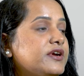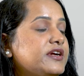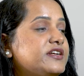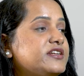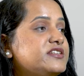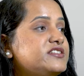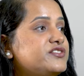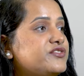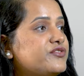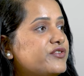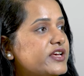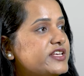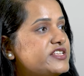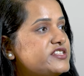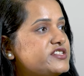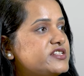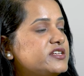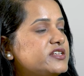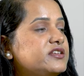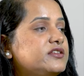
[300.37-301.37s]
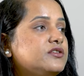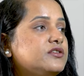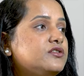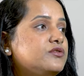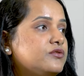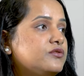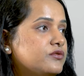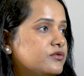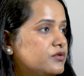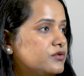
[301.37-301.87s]
at a stretch
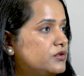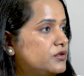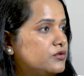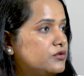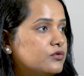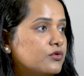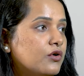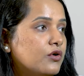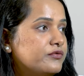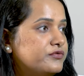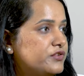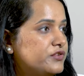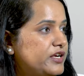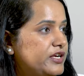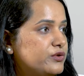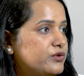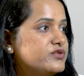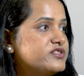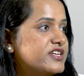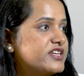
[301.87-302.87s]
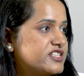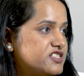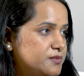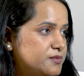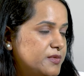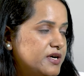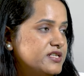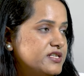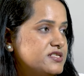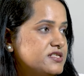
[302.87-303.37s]
of 3 to 6
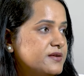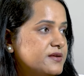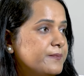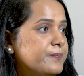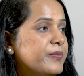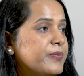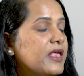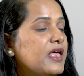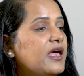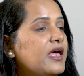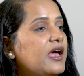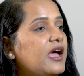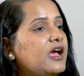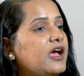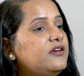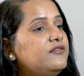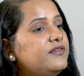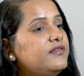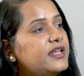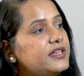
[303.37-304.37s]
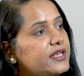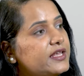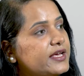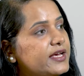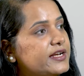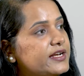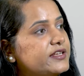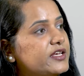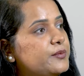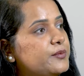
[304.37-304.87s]
months. And when they
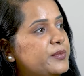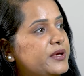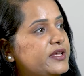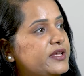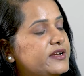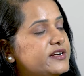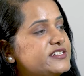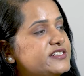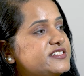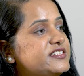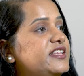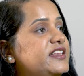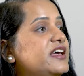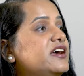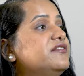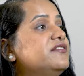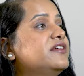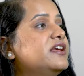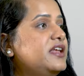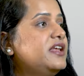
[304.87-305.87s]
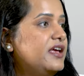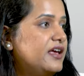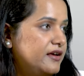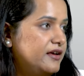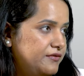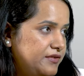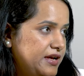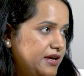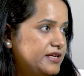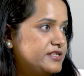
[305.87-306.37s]
get their periods, they are very
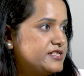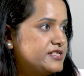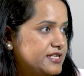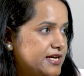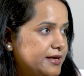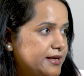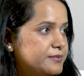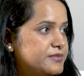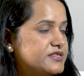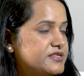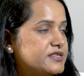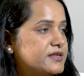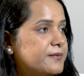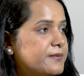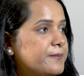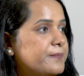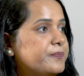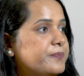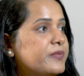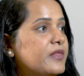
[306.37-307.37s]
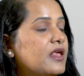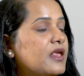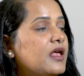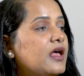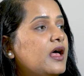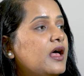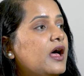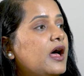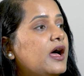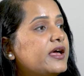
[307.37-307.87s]
heavy at times.
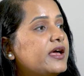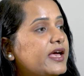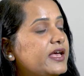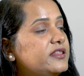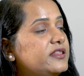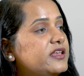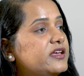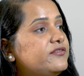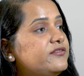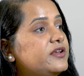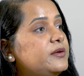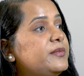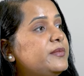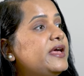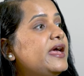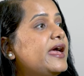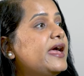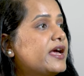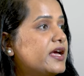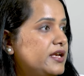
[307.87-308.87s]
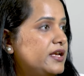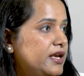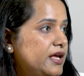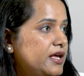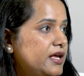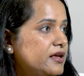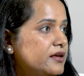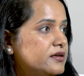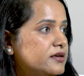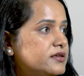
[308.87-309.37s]
Again, there will be
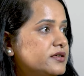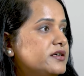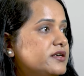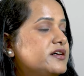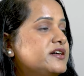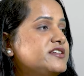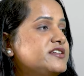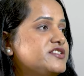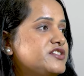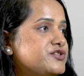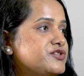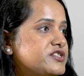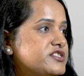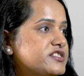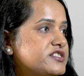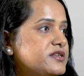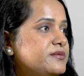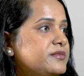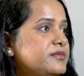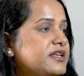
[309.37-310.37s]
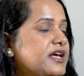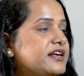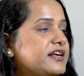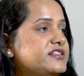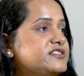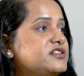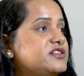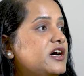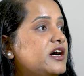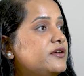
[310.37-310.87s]
acne, hirsutism, that
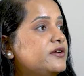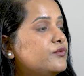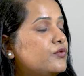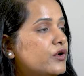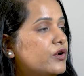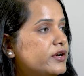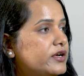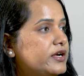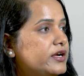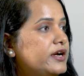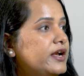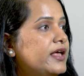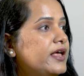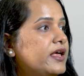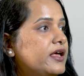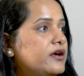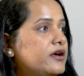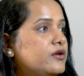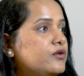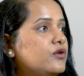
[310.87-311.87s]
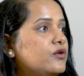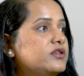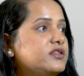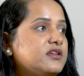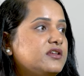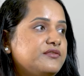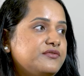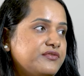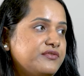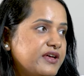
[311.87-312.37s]
is unwanted hair on
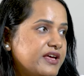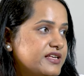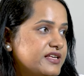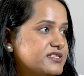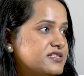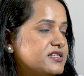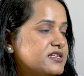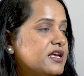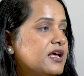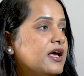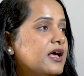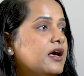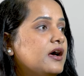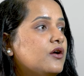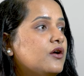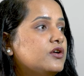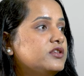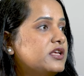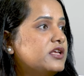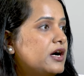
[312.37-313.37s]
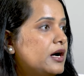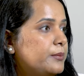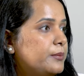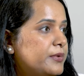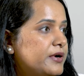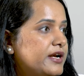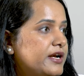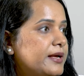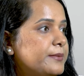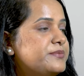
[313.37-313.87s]
the face, on the
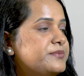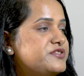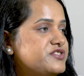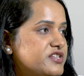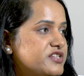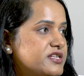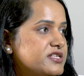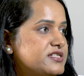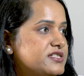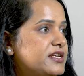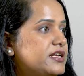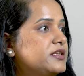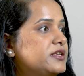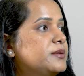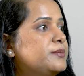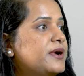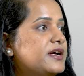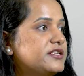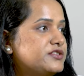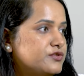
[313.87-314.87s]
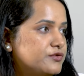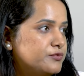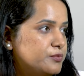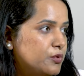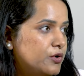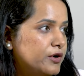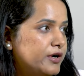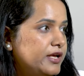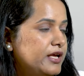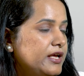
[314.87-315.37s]
upper lip, chins and other parts of
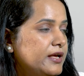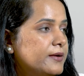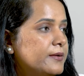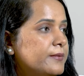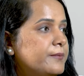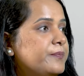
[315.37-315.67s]
body.